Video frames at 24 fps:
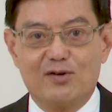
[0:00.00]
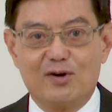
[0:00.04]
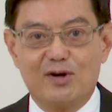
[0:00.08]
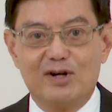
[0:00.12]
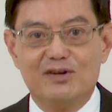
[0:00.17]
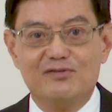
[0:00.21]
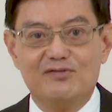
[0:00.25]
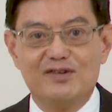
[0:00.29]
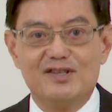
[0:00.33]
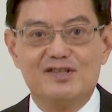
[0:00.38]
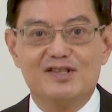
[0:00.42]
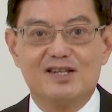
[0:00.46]

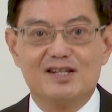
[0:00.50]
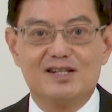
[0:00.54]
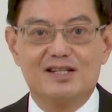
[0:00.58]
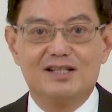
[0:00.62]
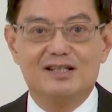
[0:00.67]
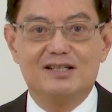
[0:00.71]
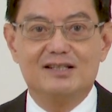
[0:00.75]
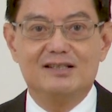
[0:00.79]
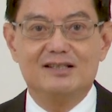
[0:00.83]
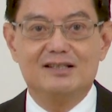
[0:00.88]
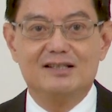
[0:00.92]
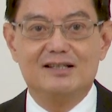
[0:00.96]
foreign
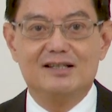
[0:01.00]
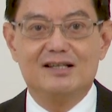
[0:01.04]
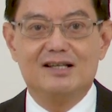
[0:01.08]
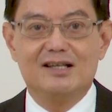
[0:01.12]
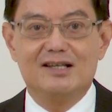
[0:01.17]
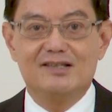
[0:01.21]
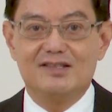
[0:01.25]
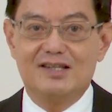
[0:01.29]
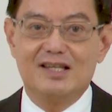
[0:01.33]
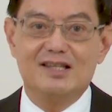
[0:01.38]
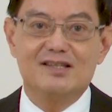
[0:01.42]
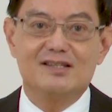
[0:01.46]
visitor
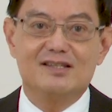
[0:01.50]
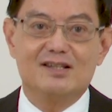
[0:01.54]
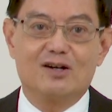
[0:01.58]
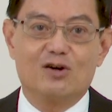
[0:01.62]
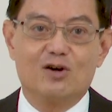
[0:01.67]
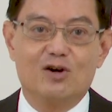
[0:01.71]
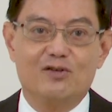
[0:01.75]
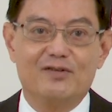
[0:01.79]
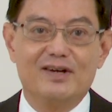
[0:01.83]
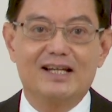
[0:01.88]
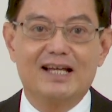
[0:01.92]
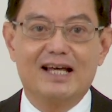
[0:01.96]
since the
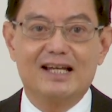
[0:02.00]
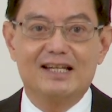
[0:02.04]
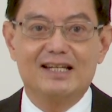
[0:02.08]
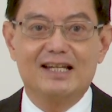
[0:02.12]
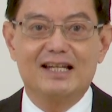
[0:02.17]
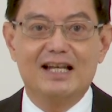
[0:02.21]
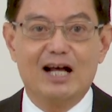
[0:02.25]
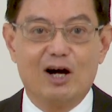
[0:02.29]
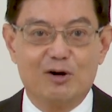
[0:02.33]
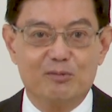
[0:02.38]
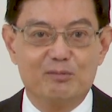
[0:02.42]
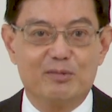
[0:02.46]

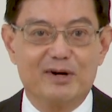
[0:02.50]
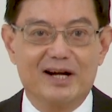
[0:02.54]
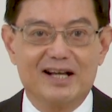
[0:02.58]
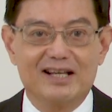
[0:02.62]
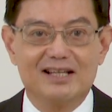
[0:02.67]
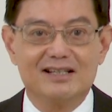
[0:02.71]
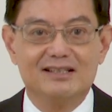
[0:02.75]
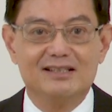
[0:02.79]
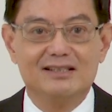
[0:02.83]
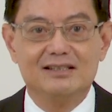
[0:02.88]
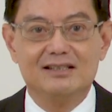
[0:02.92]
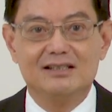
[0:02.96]
COVID-19
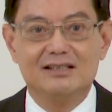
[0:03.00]
outbreak.